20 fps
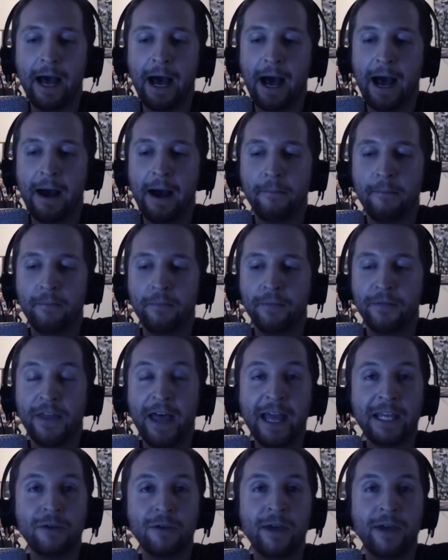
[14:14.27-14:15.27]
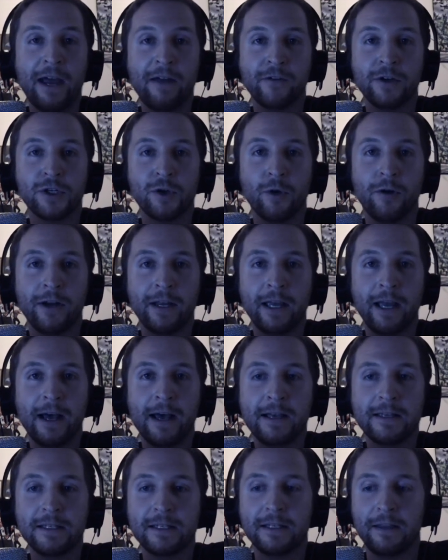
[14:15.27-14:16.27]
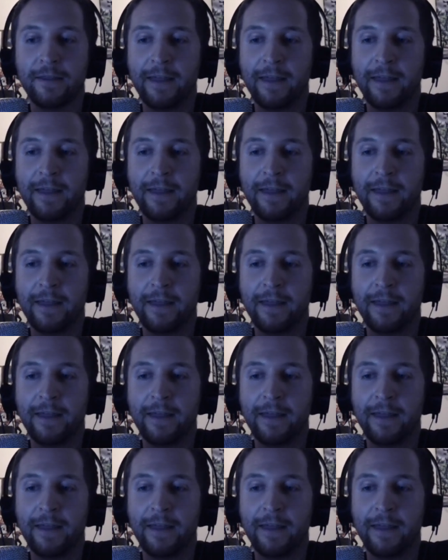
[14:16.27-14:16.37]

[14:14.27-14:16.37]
Thank you again for joining us.